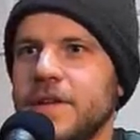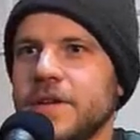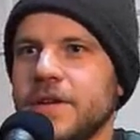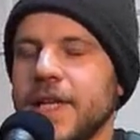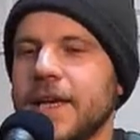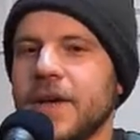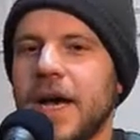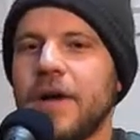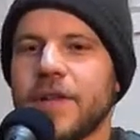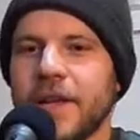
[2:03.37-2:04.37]
you know, like
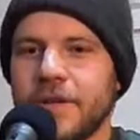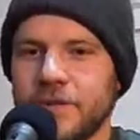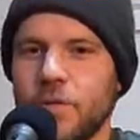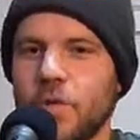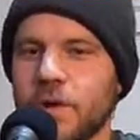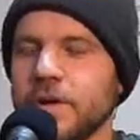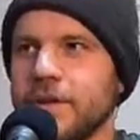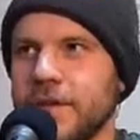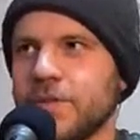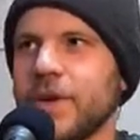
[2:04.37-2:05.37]
out there in the
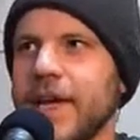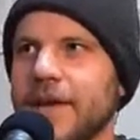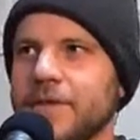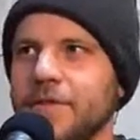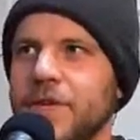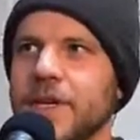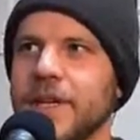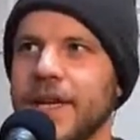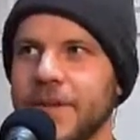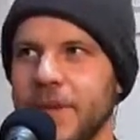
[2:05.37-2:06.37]
world is where I have to
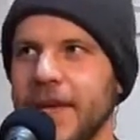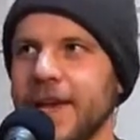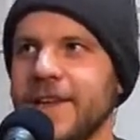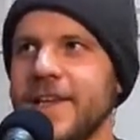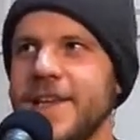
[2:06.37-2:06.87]
feel like a man.